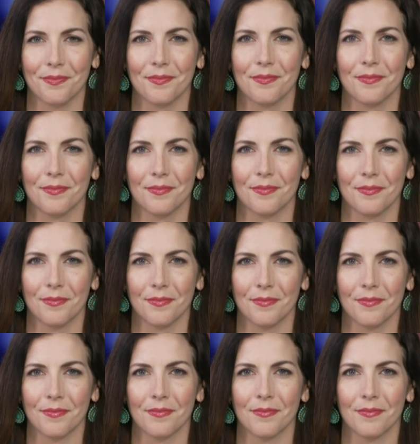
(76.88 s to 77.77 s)

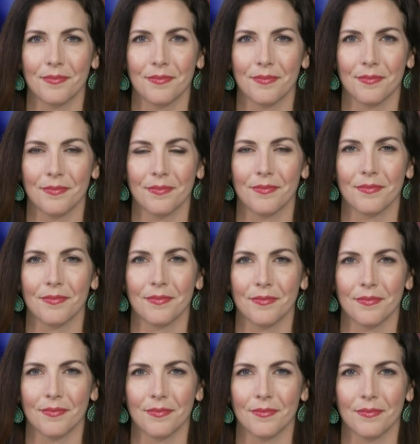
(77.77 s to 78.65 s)

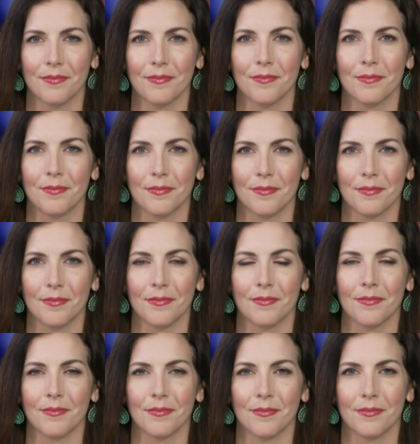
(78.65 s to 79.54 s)

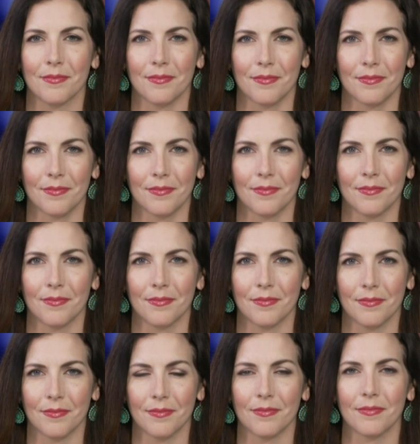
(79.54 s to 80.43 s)

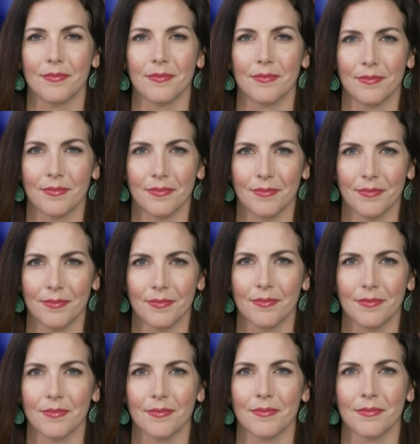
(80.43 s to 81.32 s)

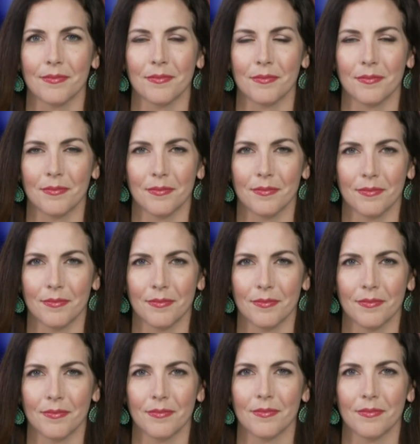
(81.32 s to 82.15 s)
The person shown says nothing.